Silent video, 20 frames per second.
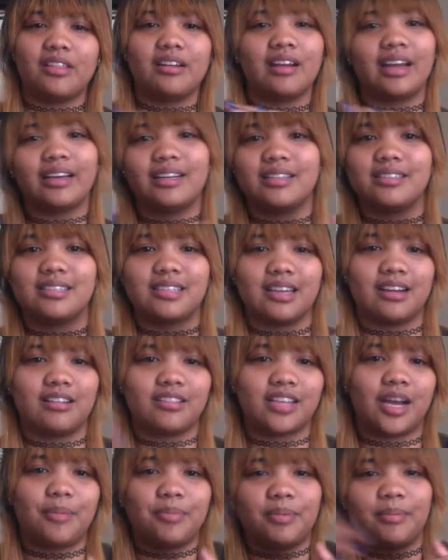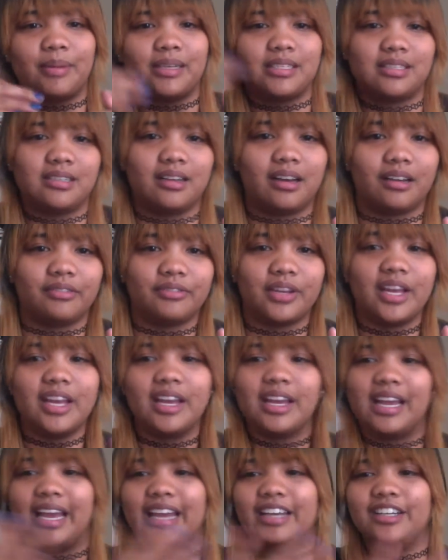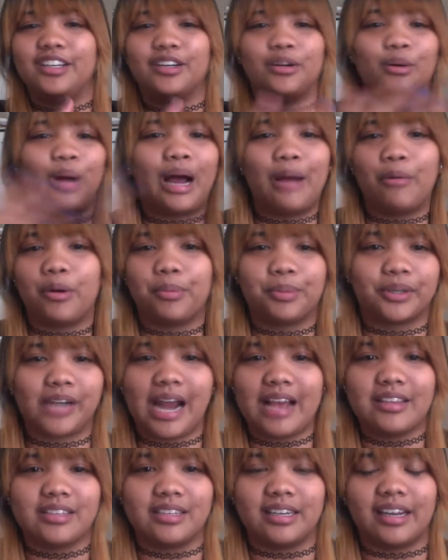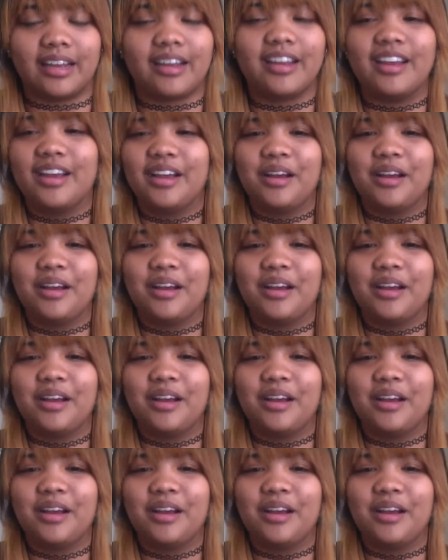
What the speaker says: then I can stay on top of my stuff. And, you know, I won't procrastinate.